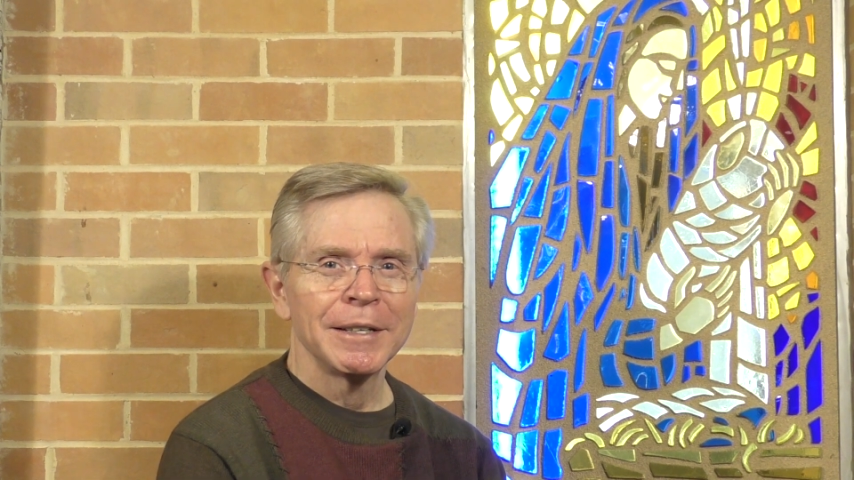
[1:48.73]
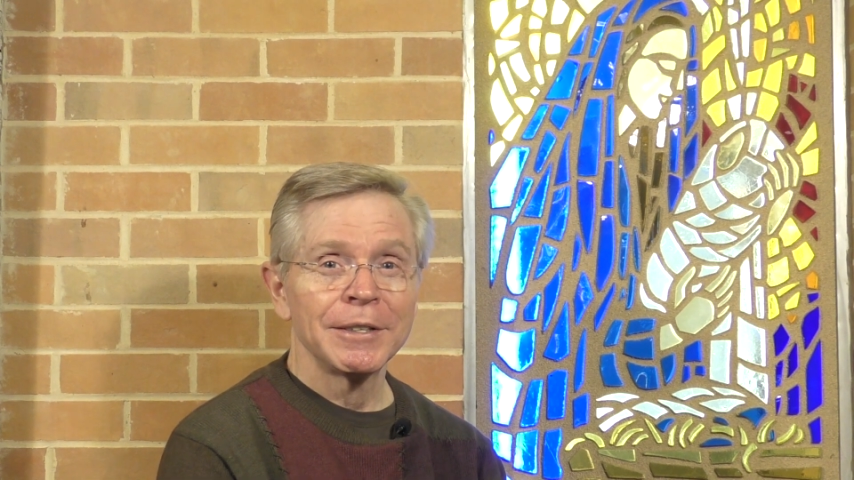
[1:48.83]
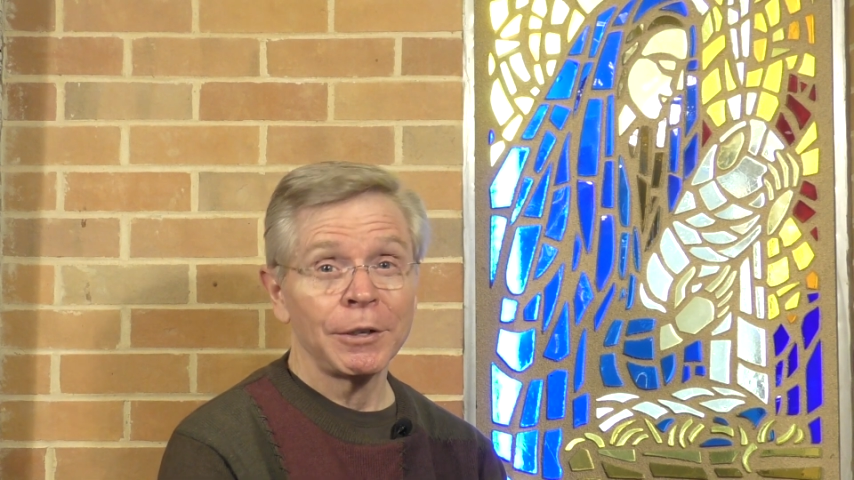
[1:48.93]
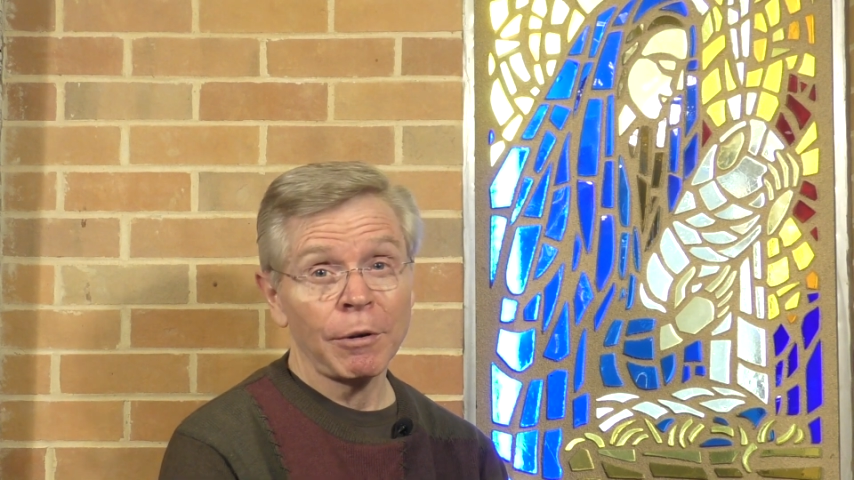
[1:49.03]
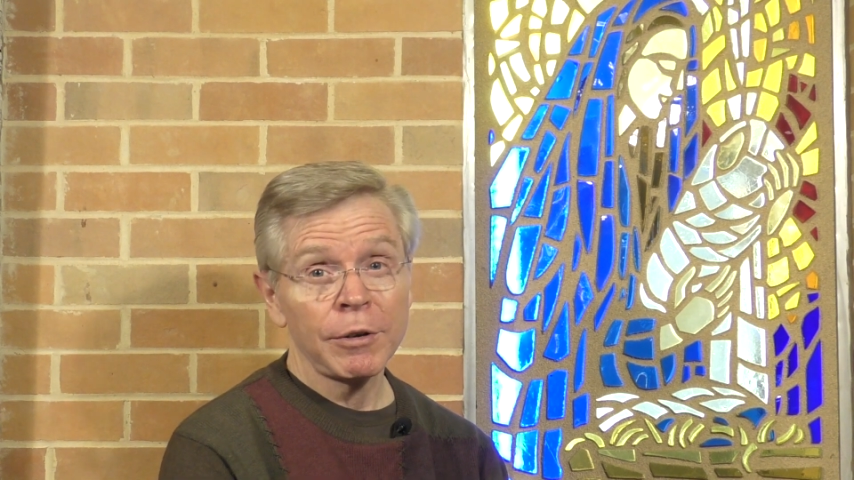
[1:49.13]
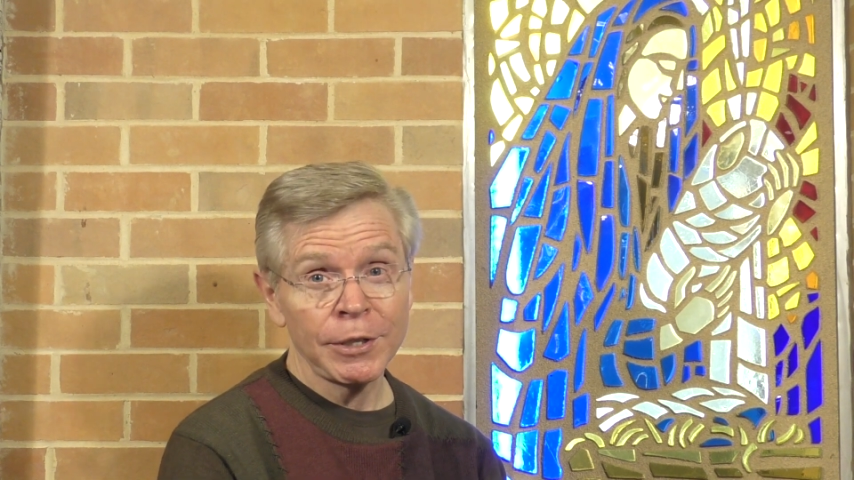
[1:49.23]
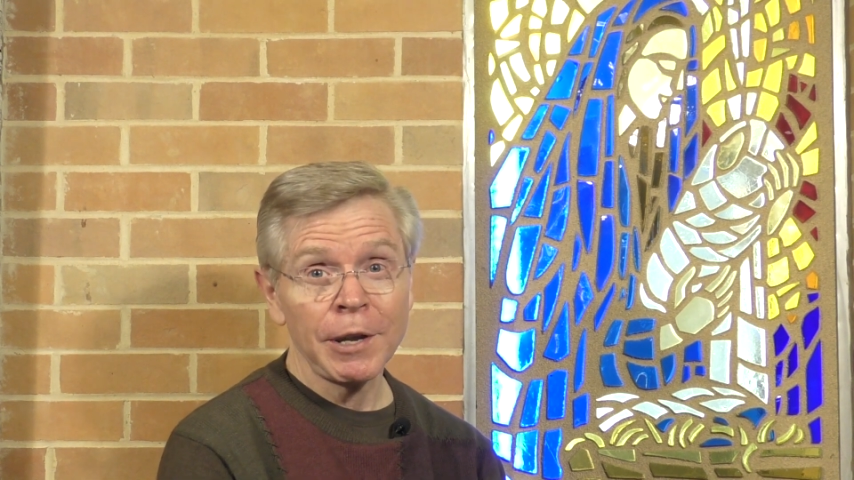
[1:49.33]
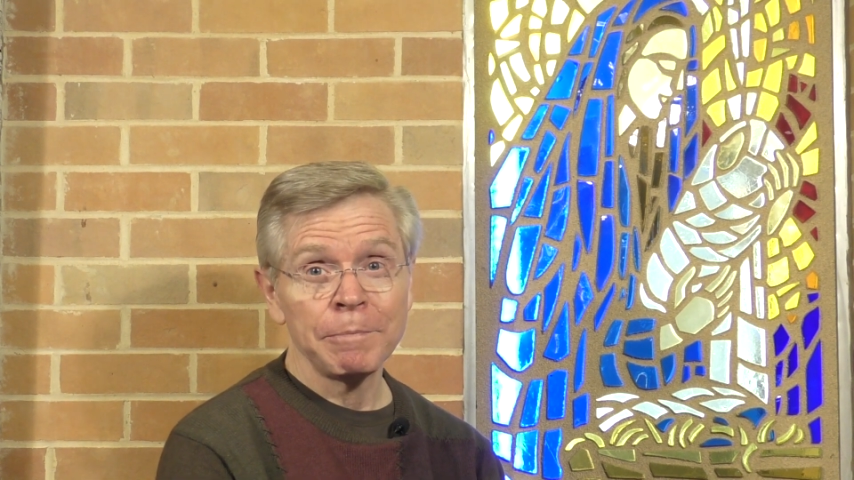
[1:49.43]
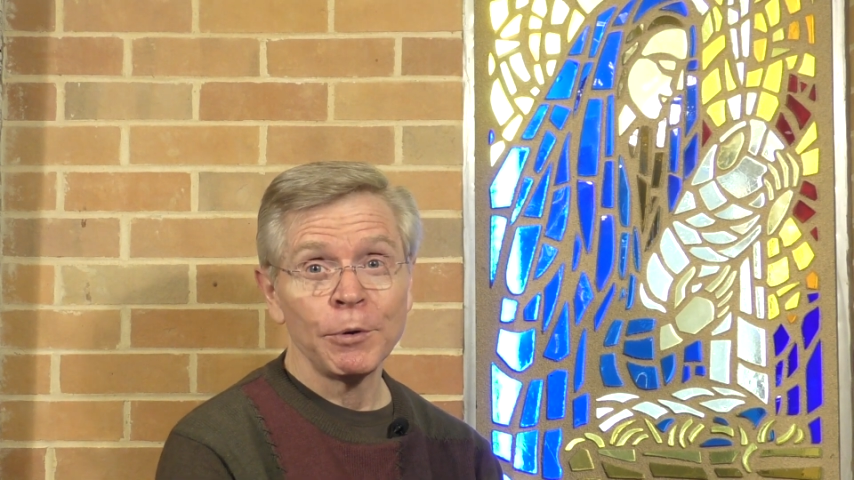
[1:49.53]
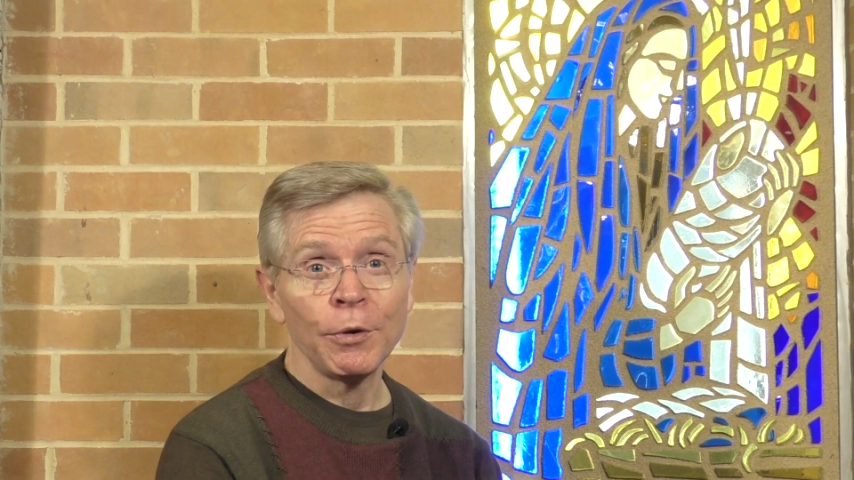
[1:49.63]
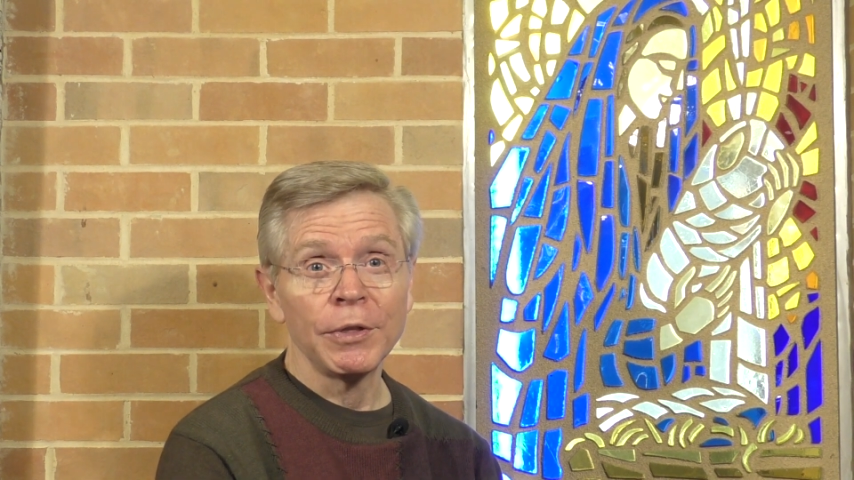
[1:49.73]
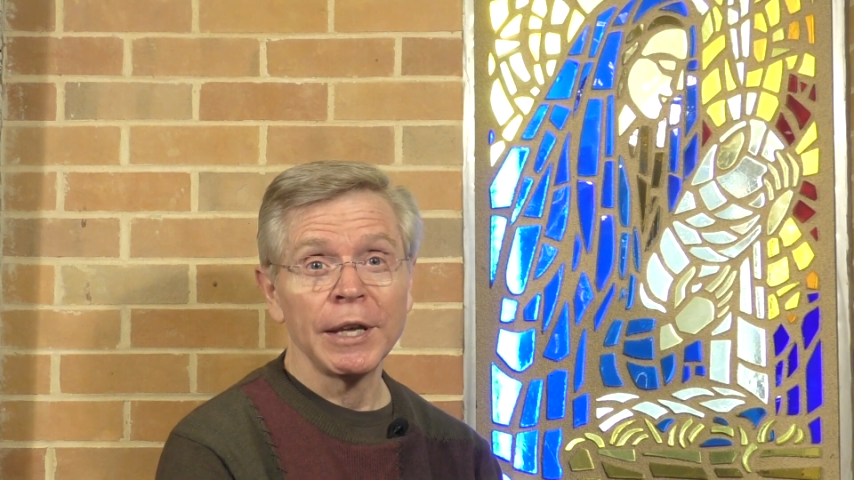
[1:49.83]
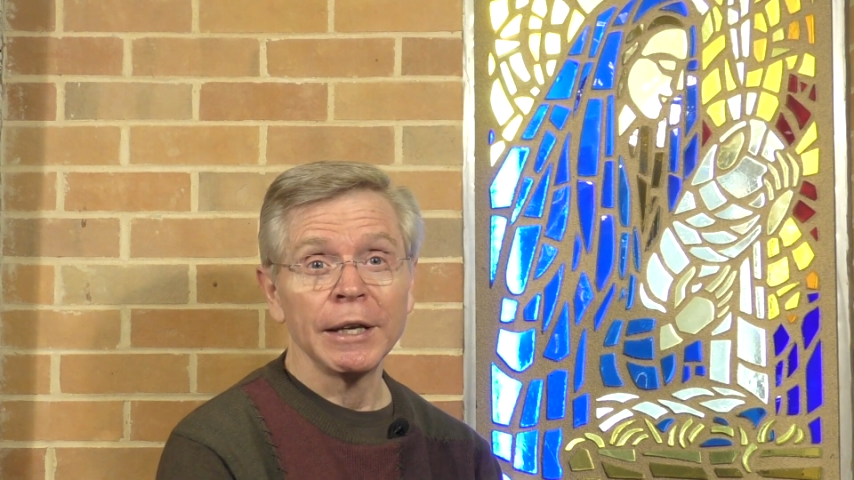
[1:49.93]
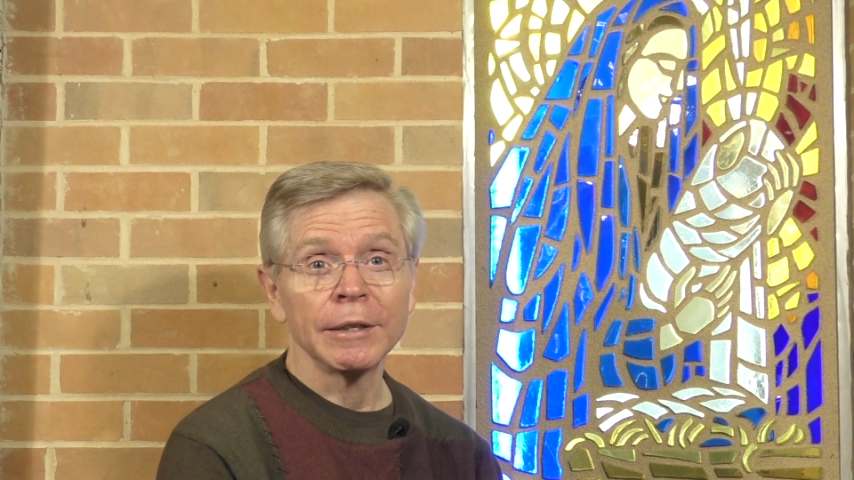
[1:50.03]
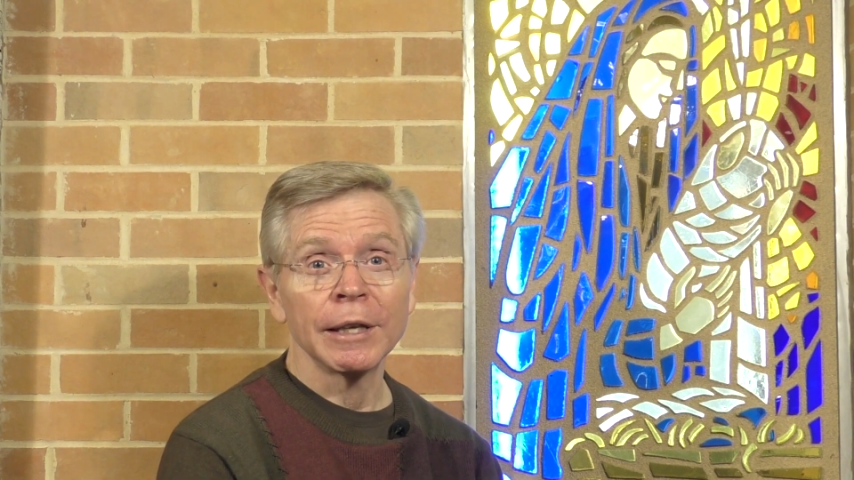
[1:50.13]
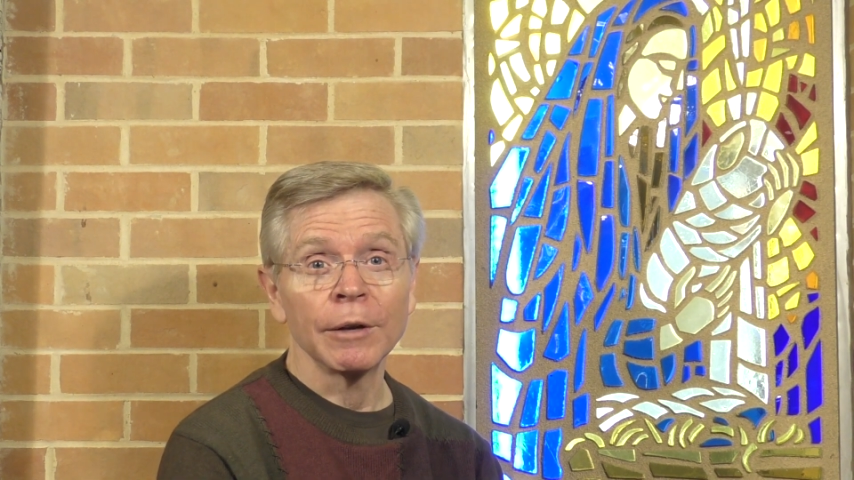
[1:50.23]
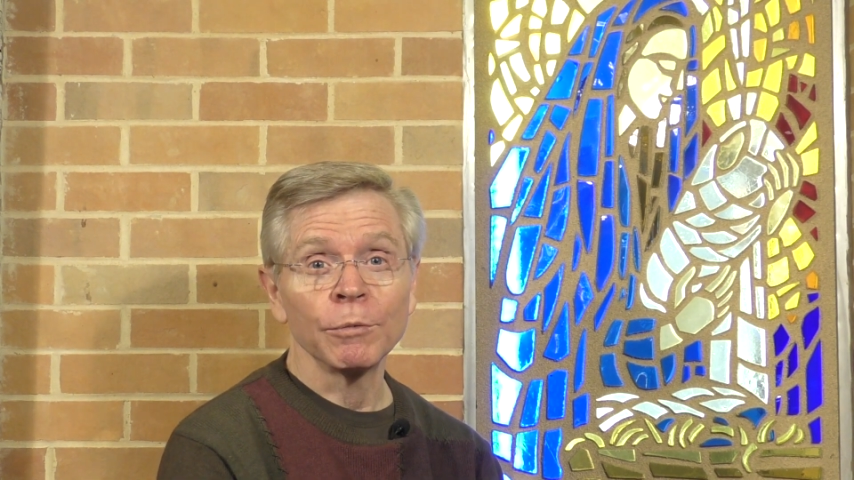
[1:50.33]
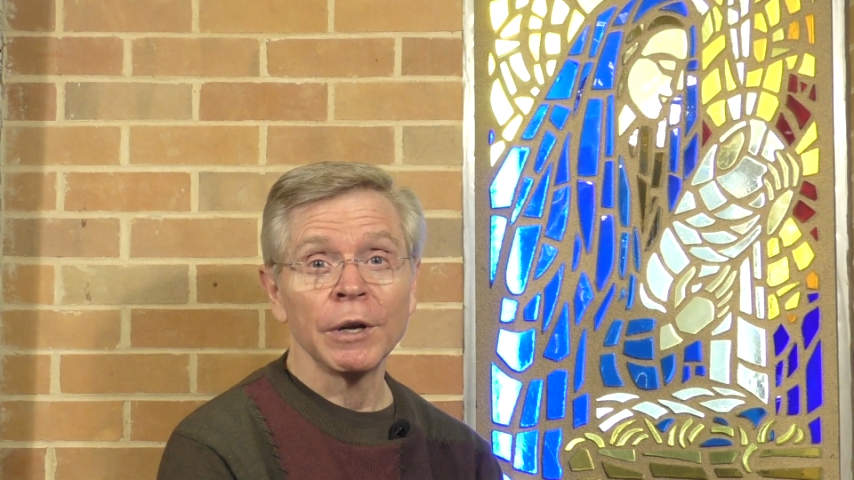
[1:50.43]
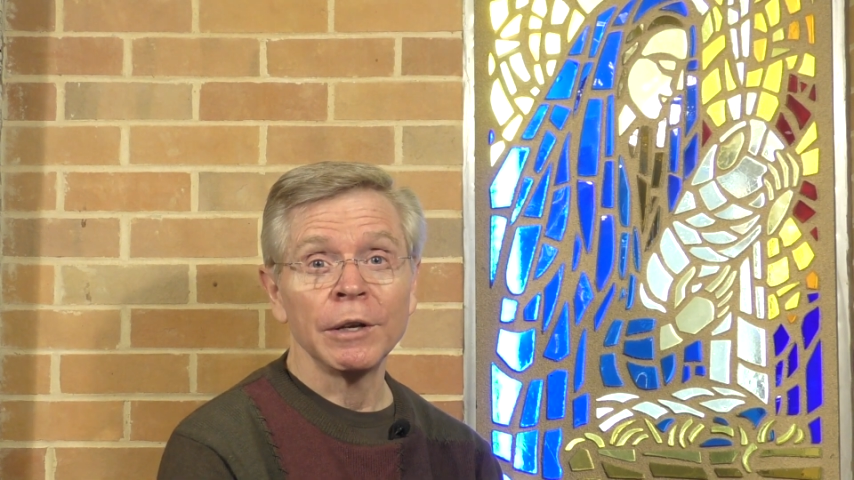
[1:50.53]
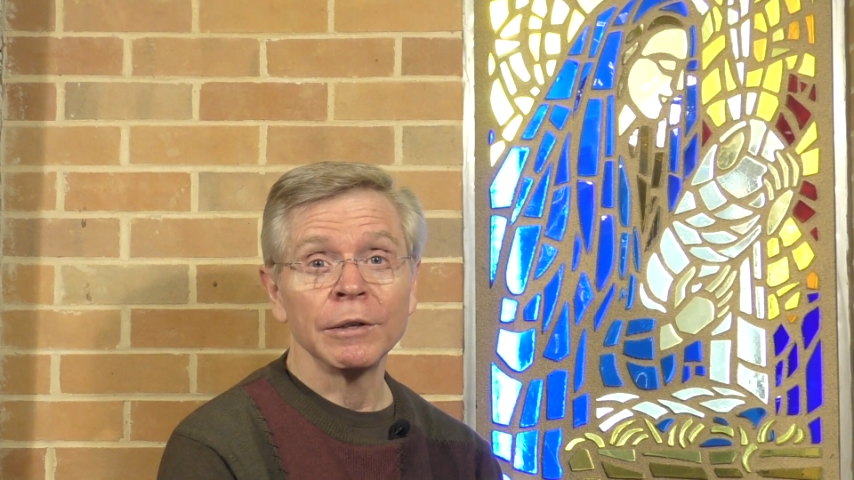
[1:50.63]
There are some who think that
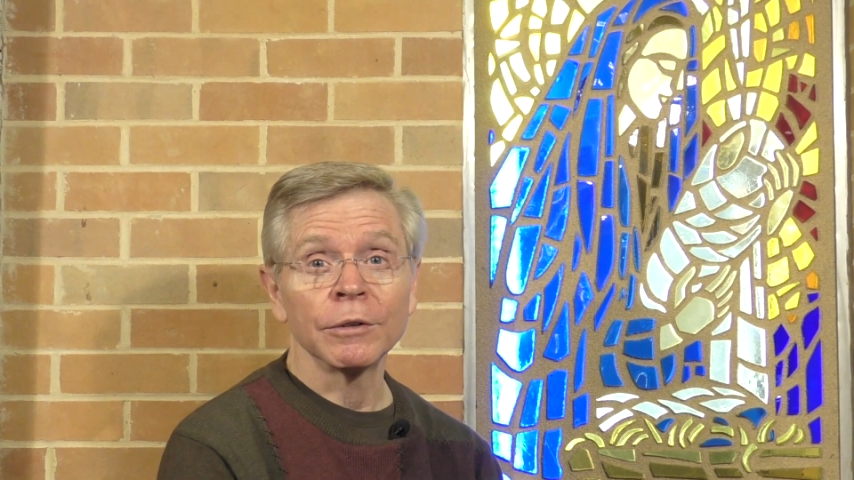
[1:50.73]
when